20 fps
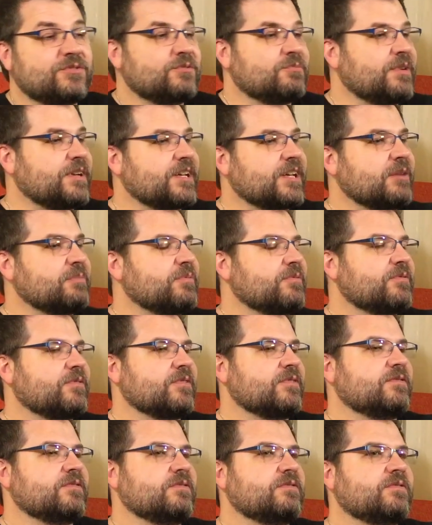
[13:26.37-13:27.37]
You wake up in
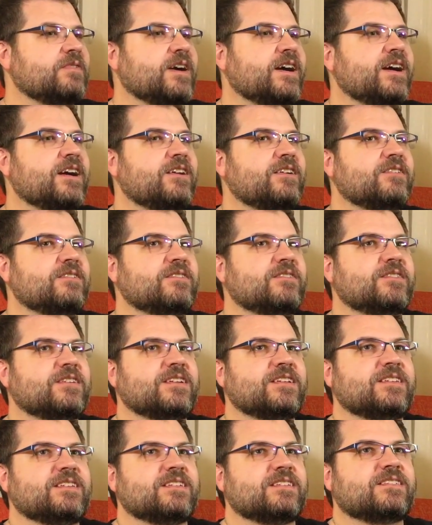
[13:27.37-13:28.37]
front of a fire,
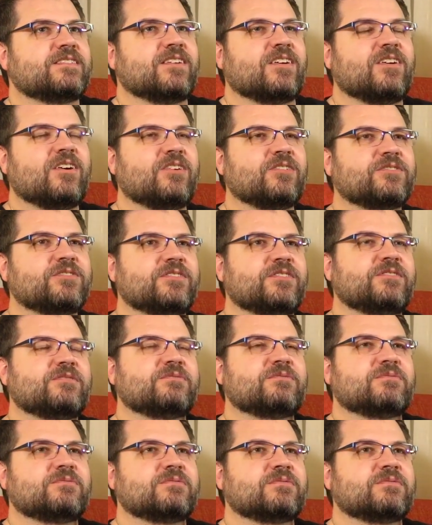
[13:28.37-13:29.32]
and it's alternate